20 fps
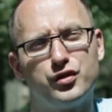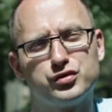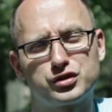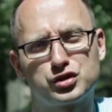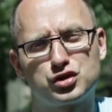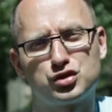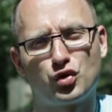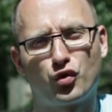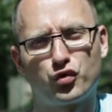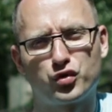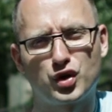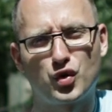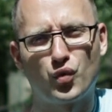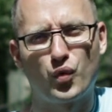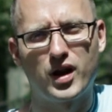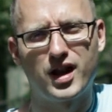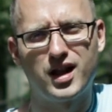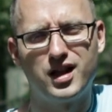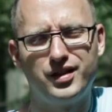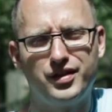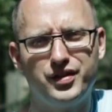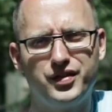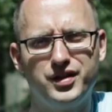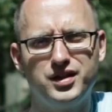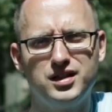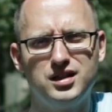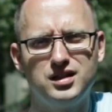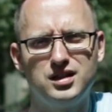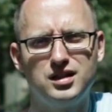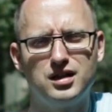There was a story when
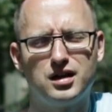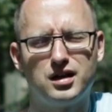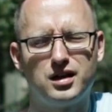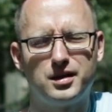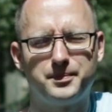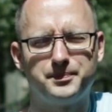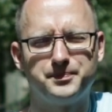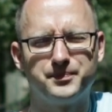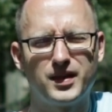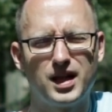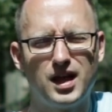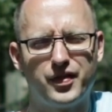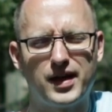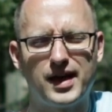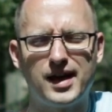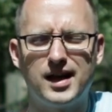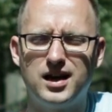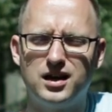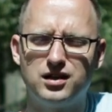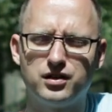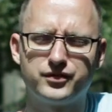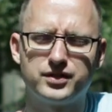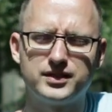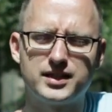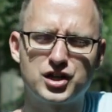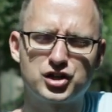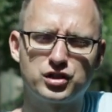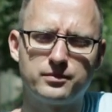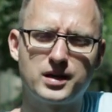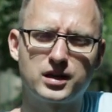the head of the
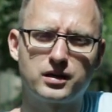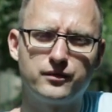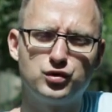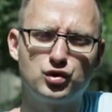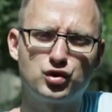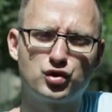National Bank of